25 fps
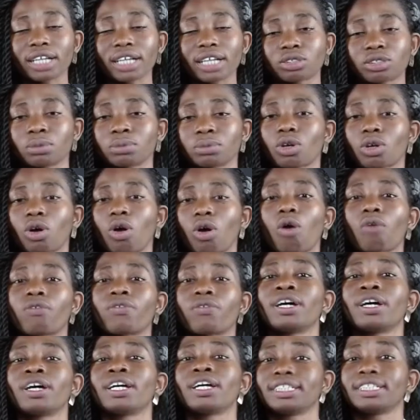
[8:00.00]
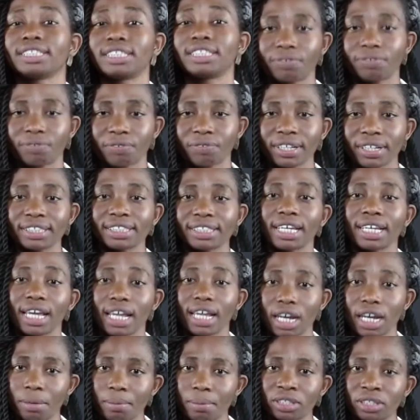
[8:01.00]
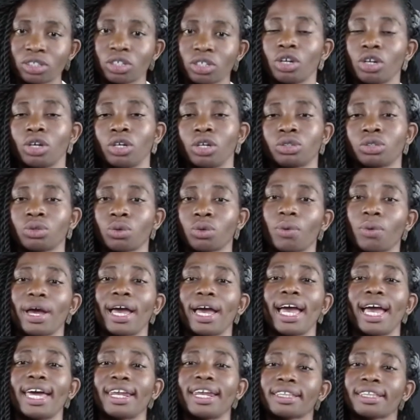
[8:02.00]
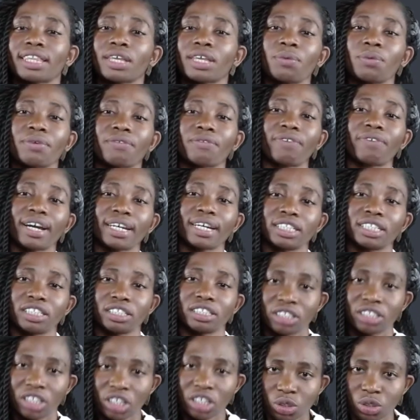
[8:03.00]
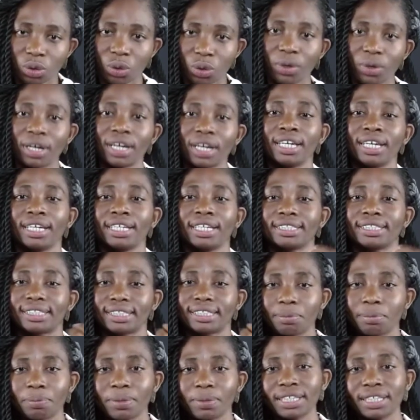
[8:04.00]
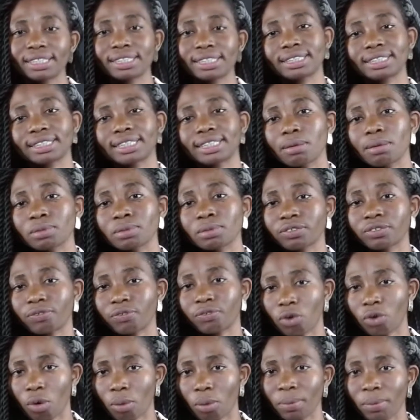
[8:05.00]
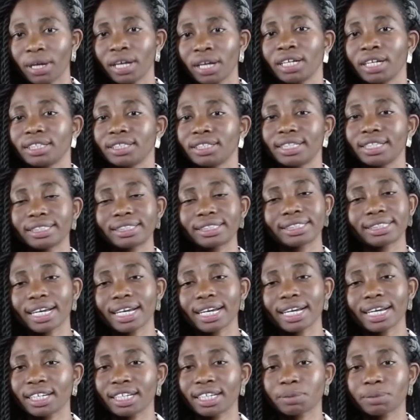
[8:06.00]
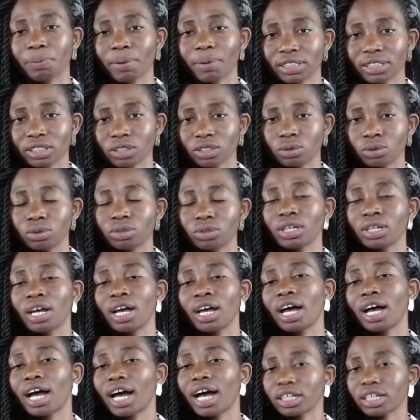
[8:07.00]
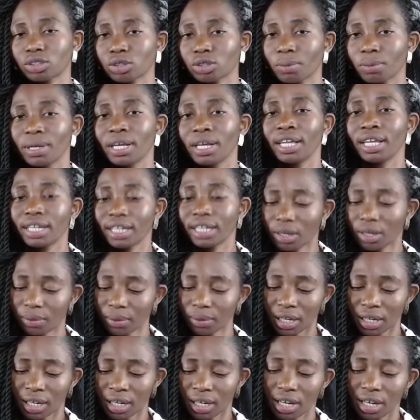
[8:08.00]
atoms of different elements, so anything we find in nature simply stems from these tiniest particles, atom. Now,